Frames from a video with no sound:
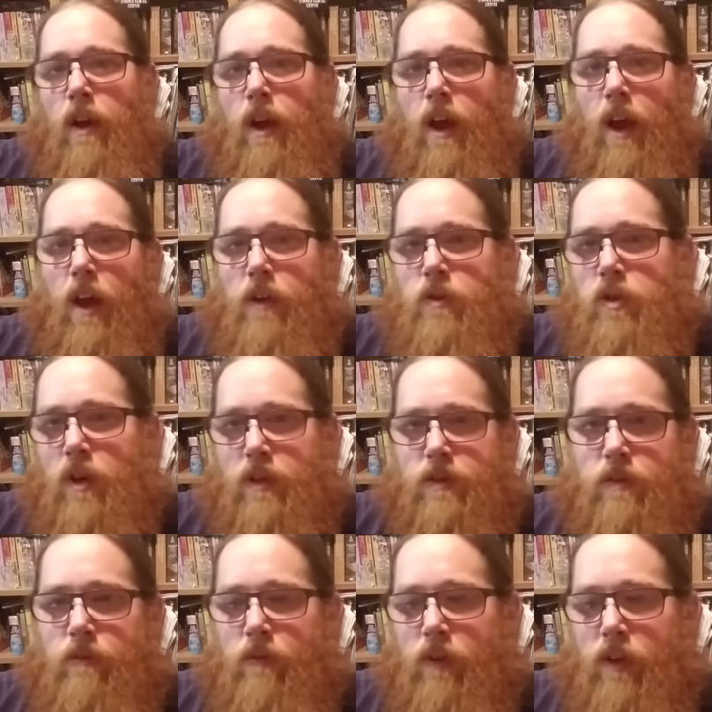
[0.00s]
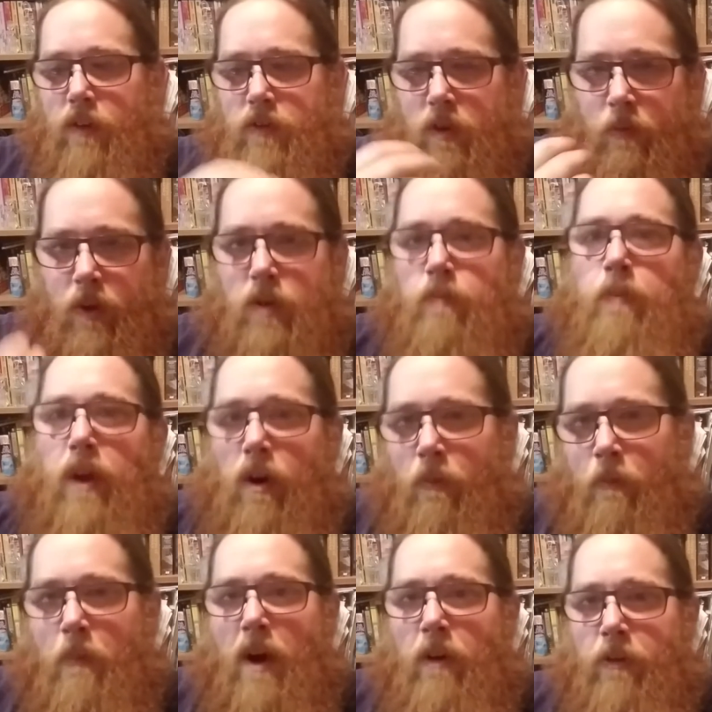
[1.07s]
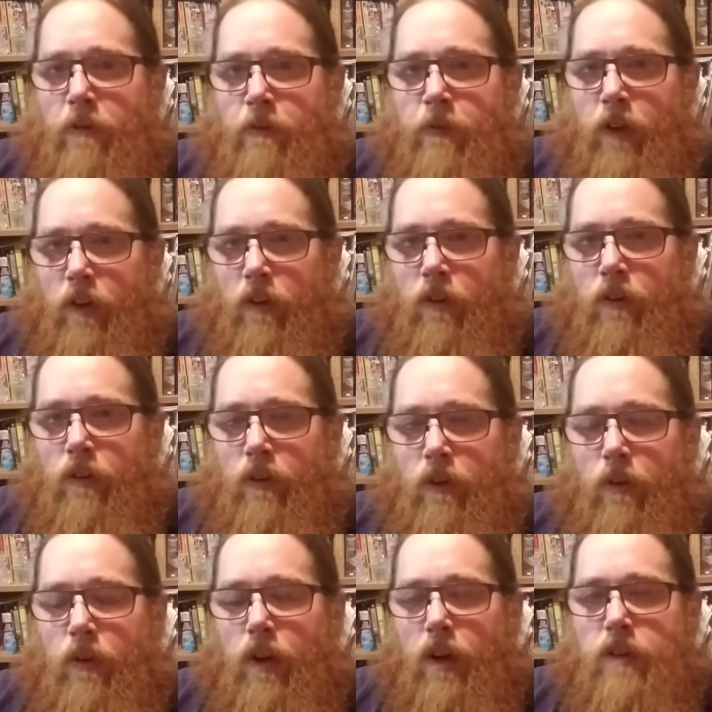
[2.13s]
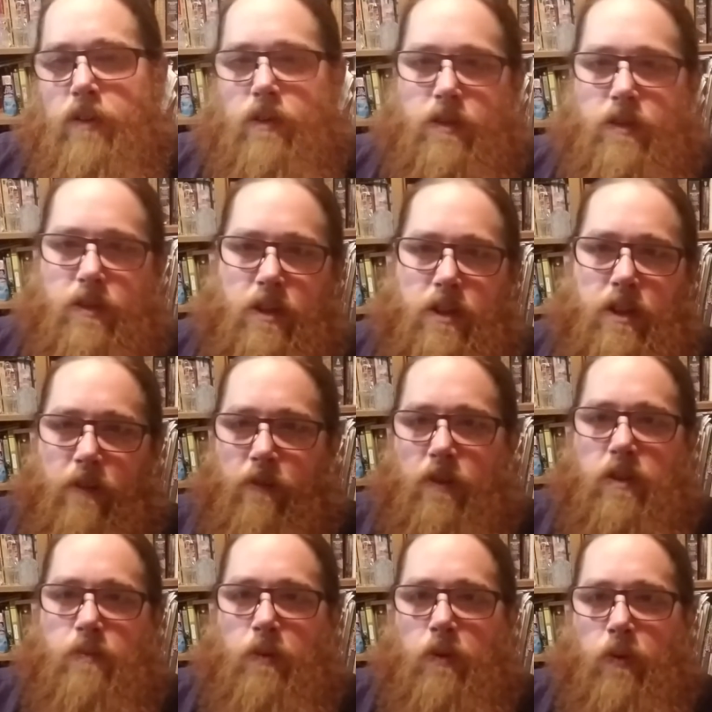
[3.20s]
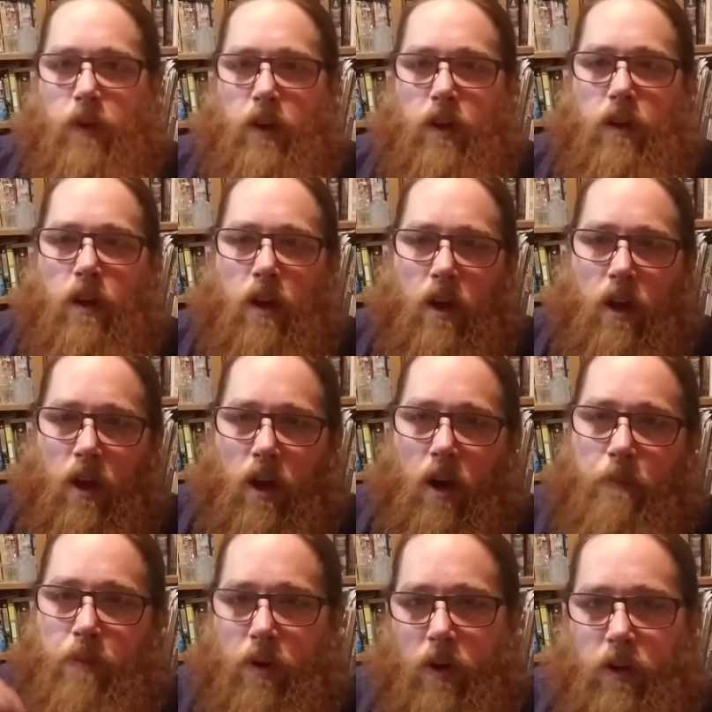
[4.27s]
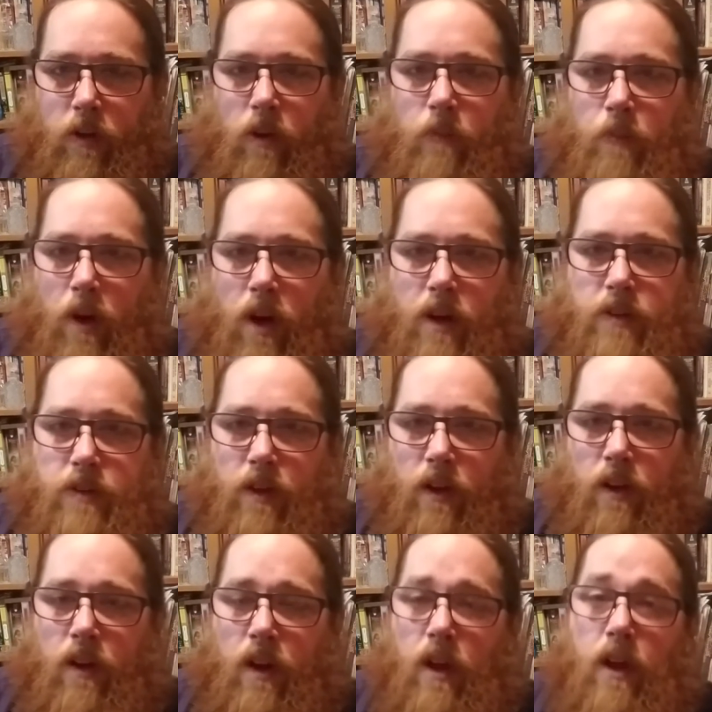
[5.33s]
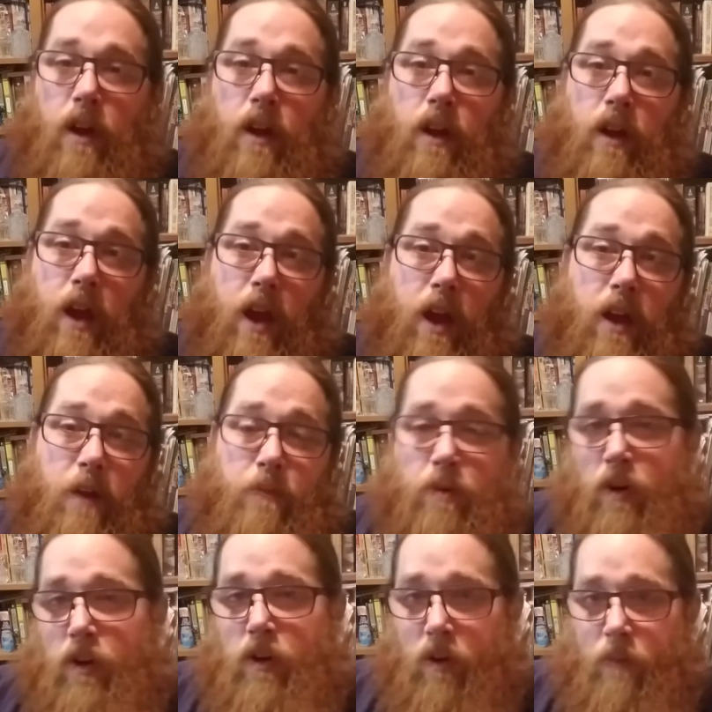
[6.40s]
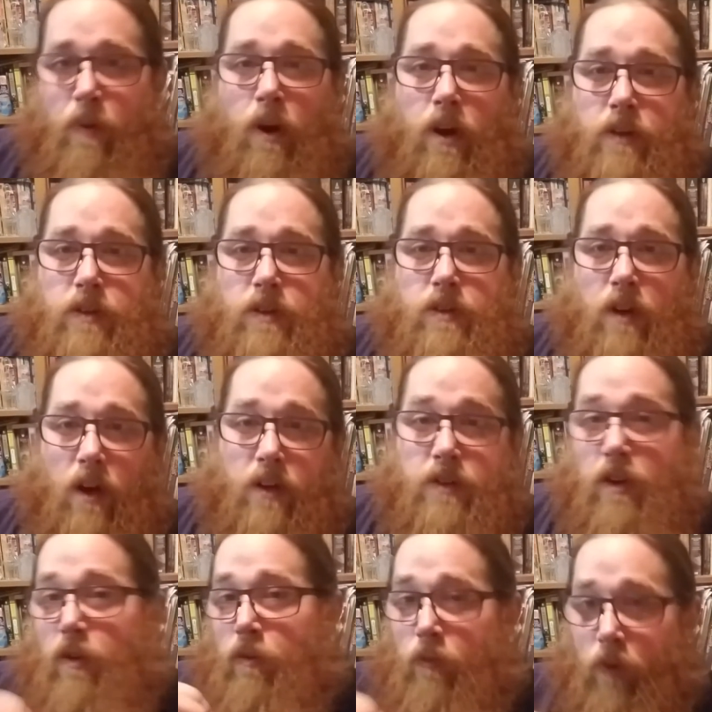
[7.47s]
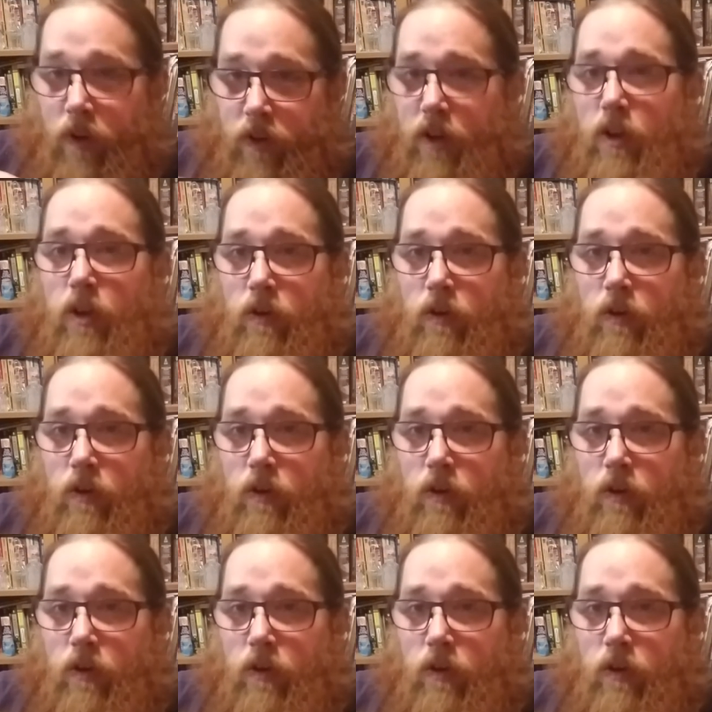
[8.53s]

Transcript: and just gives it a much better mouth feel. Okay, so this is the difference between a pretty good pasta and a pretty good pasta sauce and a really